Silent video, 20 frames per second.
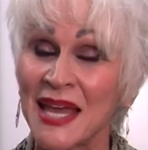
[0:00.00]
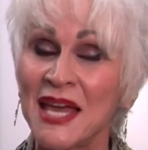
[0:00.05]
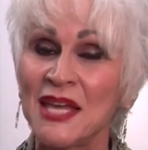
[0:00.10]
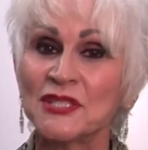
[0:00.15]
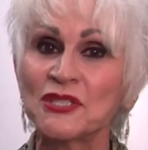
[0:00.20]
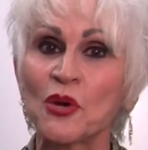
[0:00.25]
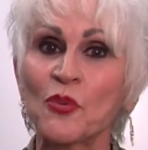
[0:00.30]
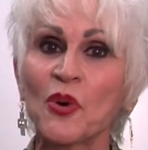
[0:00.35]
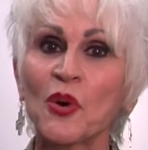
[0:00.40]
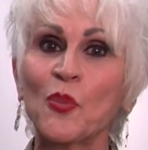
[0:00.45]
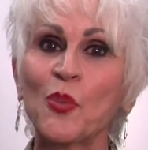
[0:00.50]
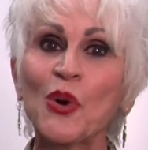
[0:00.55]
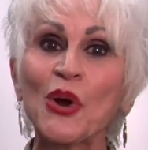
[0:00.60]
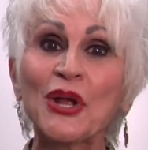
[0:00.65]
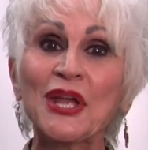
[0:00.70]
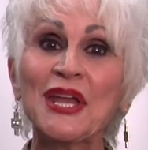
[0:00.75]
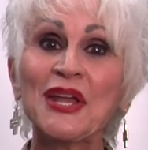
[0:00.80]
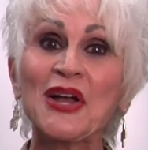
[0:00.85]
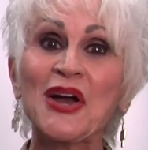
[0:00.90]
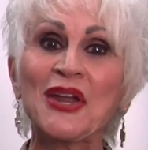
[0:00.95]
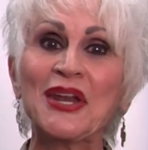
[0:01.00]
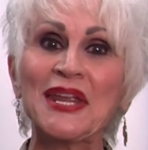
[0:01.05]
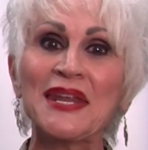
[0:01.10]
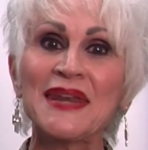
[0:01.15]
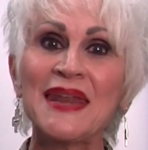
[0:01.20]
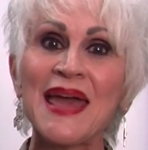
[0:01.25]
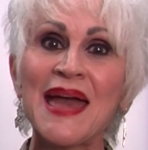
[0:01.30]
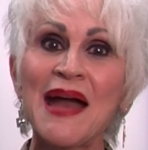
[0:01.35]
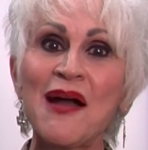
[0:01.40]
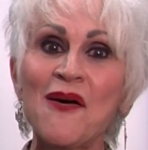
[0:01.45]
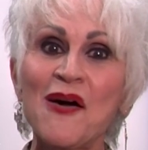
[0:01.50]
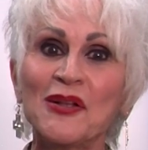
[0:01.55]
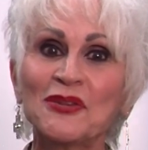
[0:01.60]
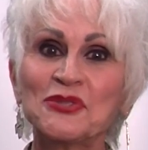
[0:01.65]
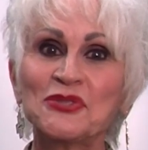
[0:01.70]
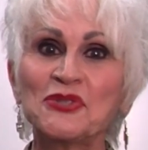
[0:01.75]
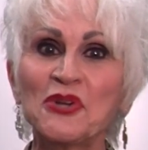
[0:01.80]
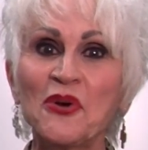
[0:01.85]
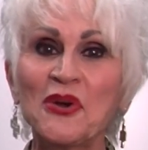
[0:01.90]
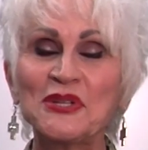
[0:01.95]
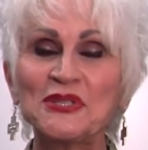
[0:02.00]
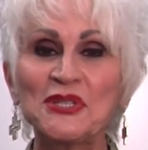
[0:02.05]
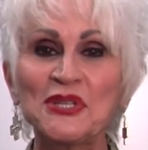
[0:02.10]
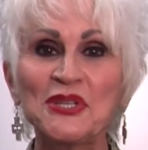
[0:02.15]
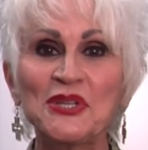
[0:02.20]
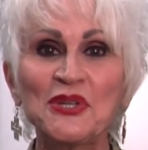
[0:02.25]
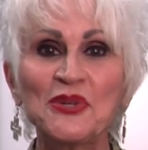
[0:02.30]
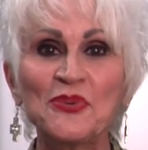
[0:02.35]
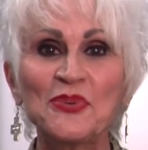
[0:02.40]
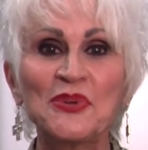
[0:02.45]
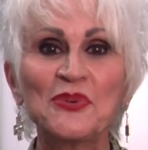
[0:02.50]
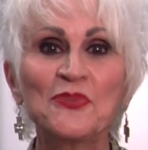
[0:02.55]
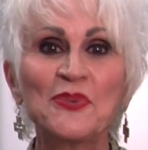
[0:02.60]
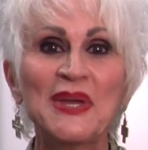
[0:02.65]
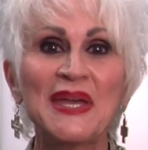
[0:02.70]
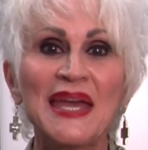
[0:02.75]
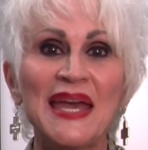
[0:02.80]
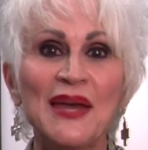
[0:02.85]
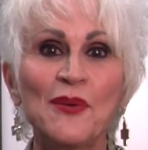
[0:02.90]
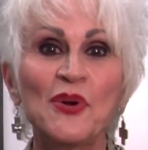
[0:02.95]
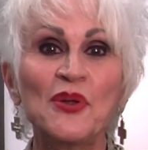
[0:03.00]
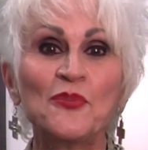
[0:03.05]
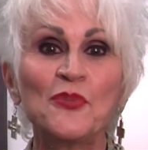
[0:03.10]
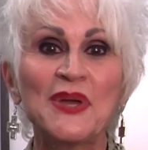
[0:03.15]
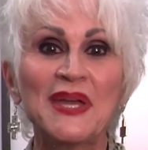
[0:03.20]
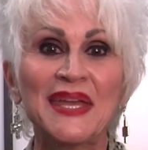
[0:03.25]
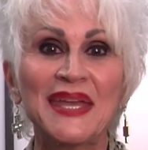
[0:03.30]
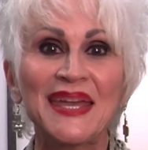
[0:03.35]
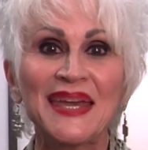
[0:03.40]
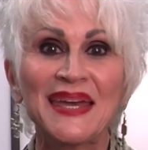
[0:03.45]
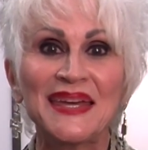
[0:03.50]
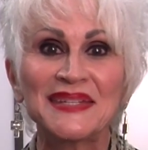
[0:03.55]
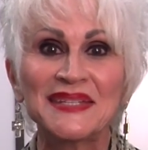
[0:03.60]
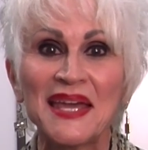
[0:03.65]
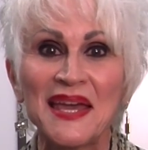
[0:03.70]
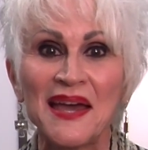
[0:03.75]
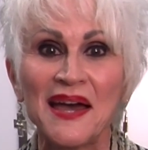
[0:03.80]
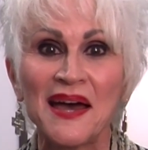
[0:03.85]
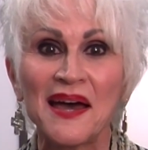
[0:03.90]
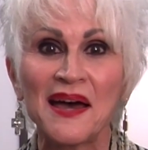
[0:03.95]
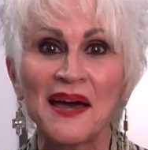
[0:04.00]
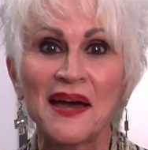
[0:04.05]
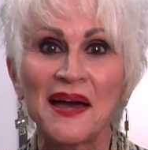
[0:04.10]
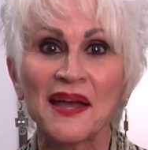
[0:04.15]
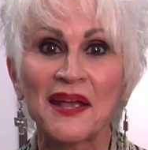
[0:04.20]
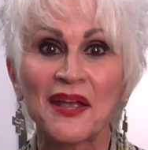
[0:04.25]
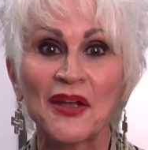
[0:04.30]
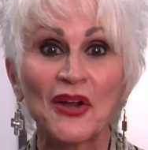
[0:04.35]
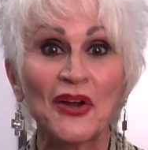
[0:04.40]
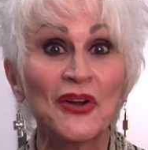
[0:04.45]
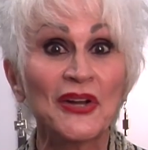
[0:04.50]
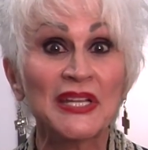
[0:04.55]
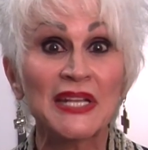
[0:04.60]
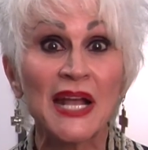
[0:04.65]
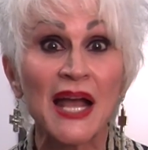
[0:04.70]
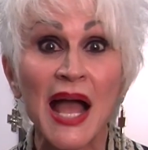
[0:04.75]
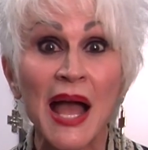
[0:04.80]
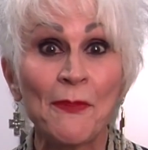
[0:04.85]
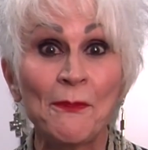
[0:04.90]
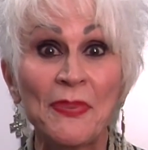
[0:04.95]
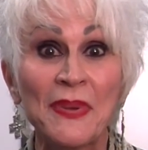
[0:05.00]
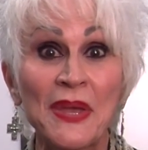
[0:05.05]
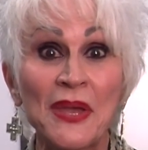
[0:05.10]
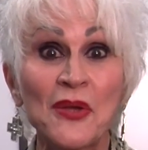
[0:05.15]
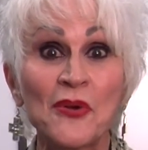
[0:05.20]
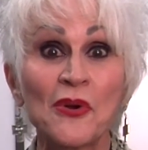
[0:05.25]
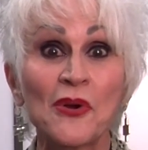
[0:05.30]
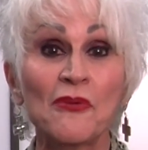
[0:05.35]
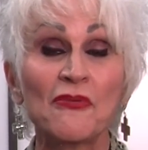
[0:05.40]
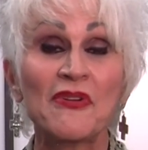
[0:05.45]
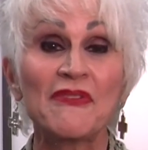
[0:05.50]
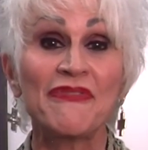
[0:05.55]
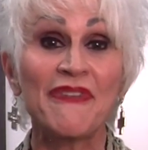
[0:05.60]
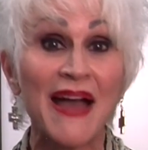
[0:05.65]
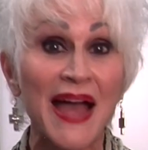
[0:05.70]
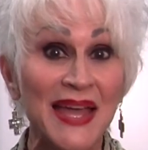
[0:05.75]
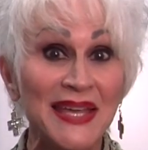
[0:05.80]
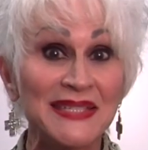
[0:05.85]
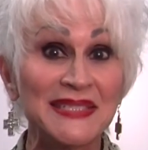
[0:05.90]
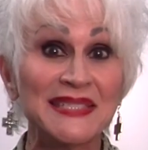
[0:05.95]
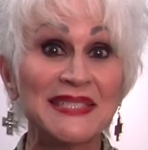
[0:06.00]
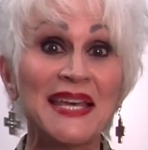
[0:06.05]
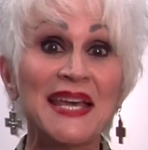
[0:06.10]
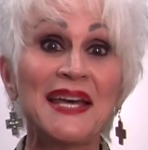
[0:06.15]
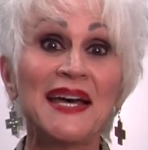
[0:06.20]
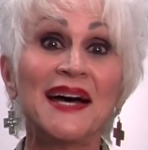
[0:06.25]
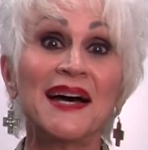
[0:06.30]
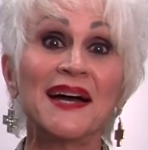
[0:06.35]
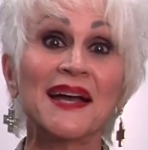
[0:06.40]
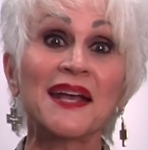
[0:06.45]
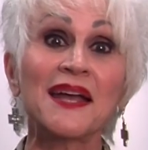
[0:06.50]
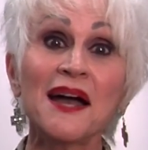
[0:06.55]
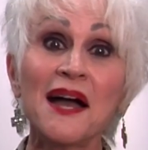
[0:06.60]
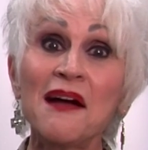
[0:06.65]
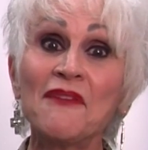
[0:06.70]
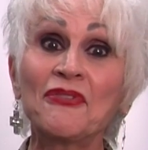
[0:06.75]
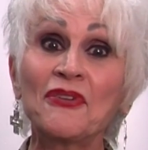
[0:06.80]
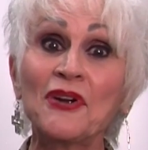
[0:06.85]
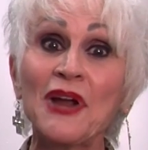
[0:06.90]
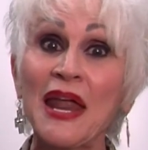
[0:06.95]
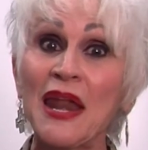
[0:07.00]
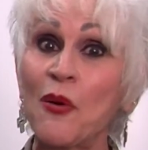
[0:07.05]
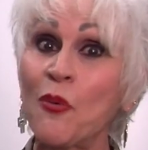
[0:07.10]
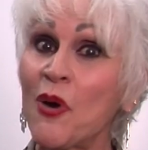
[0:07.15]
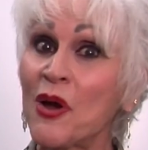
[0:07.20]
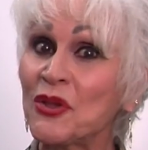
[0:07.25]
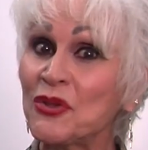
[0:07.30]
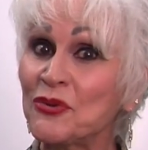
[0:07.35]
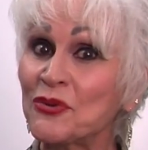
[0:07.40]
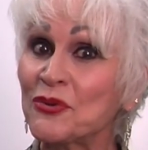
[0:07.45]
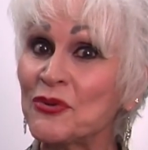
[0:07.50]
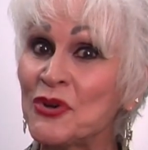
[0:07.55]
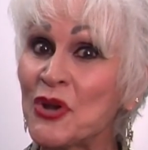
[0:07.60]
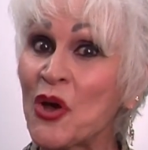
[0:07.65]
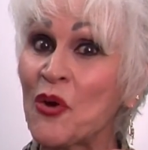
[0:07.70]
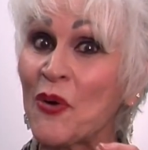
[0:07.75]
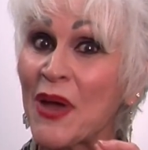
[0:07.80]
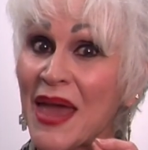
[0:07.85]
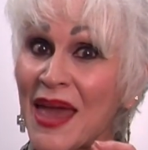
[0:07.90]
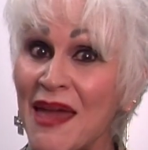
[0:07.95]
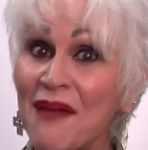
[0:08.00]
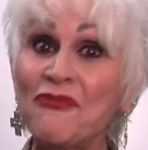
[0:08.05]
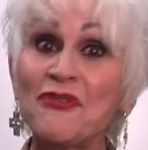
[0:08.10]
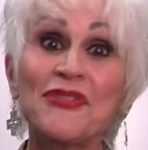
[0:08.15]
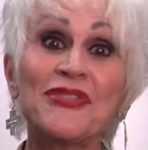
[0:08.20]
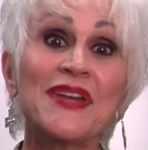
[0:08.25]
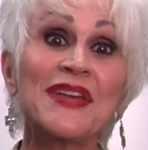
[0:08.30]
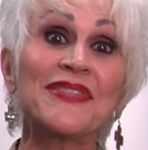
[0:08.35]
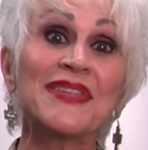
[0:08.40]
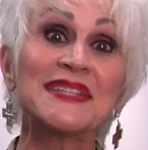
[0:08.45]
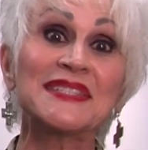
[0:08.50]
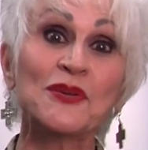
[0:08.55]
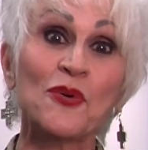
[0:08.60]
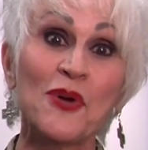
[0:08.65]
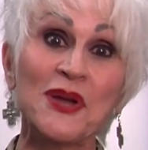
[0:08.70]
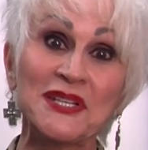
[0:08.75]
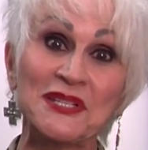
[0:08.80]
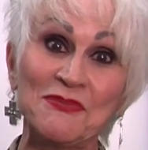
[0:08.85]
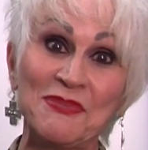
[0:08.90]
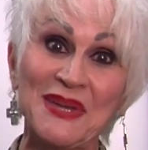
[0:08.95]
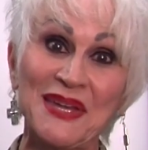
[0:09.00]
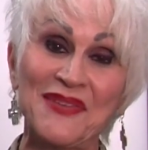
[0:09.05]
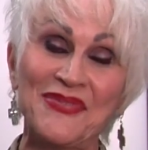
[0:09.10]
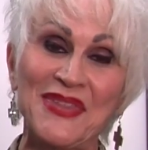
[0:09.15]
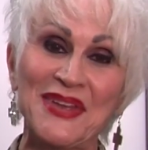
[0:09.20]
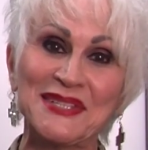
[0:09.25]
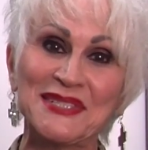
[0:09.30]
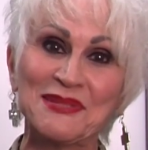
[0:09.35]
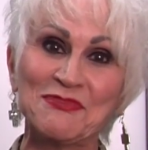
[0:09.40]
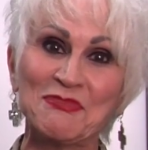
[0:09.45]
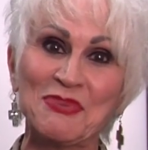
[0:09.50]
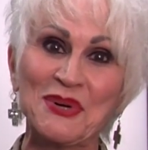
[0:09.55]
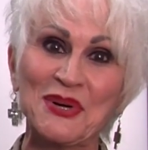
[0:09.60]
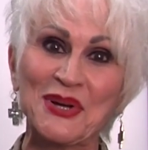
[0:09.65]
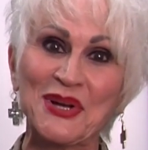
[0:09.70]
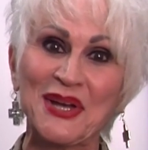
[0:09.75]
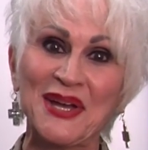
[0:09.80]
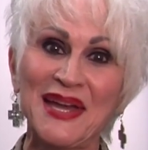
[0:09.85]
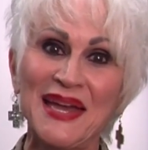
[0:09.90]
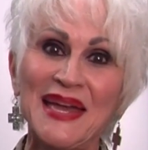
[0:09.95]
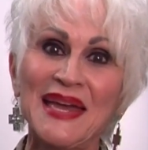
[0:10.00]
So we're working on it now. I'll show it to you when we get a current copy or a revised cover. And I want you to know everything that's going to be in this book.